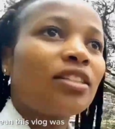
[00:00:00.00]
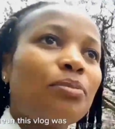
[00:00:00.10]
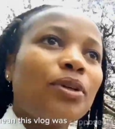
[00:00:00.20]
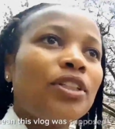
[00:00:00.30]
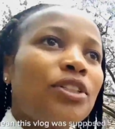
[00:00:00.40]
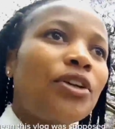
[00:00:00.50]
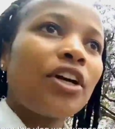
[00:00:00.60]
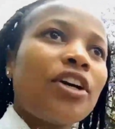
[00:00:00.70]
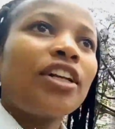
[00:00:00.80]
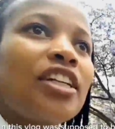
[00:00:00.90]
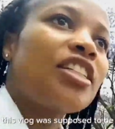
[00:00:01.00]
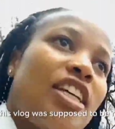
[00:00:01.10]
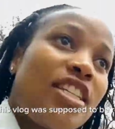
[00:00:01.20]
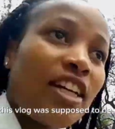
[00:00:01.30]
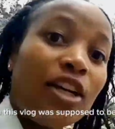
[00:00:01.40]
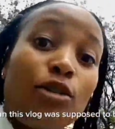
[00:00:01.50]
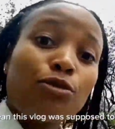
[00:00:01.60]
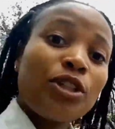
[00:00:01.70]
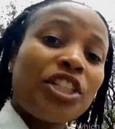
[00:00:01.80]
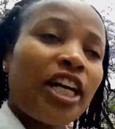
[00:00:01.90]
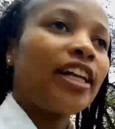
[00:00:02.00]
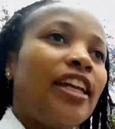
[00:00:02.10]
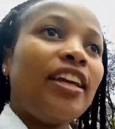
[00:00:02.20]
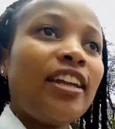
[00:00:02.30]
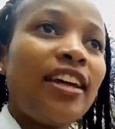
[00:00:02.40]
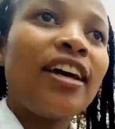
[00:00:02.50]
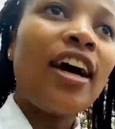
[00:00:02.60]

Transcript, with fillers: supposed to record it yesterday, which I did.